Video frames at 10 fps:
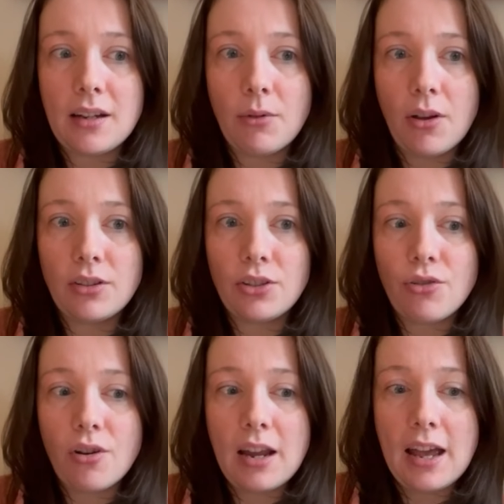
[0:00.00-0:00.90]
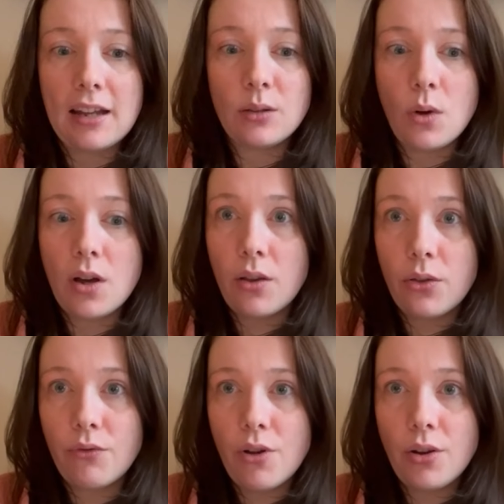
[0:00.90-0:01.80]
I'm going to try and work
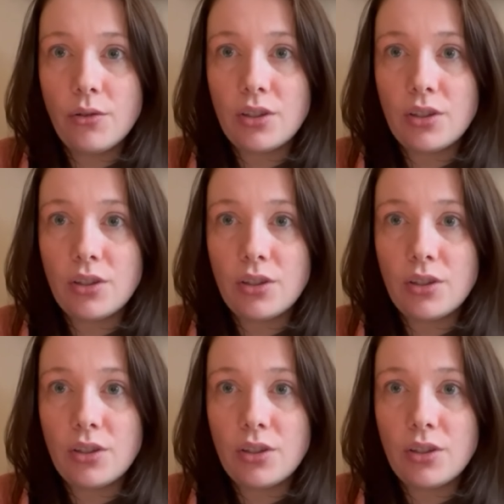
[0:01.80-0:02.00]
through.